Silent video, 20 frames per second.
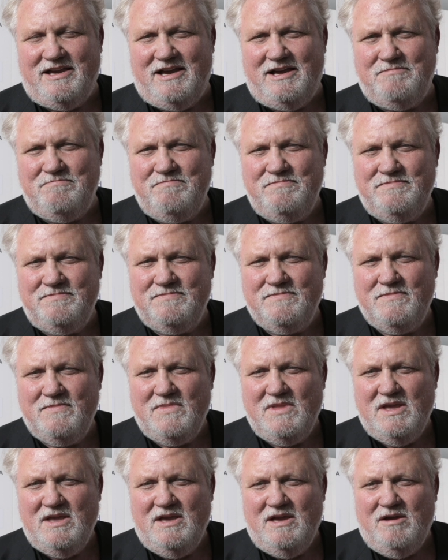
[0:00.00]
Um,
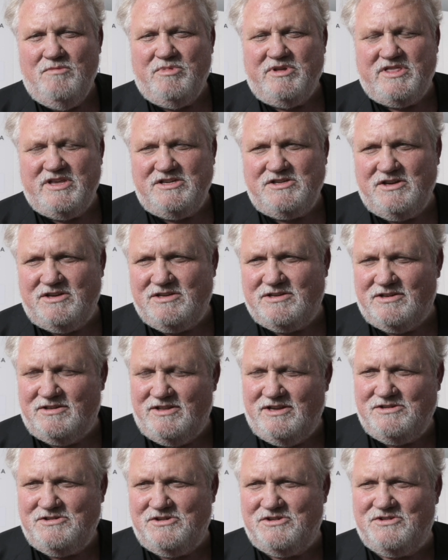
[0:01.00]
but this is
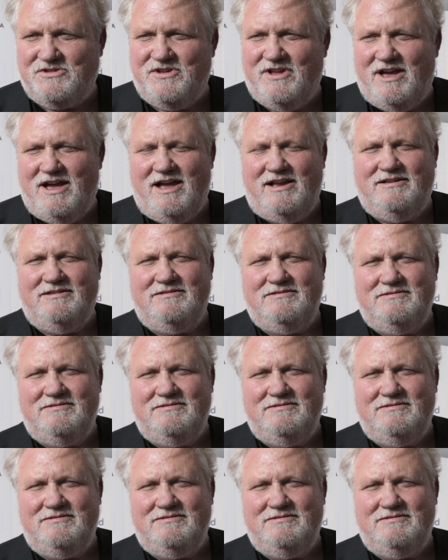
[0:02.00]
this is not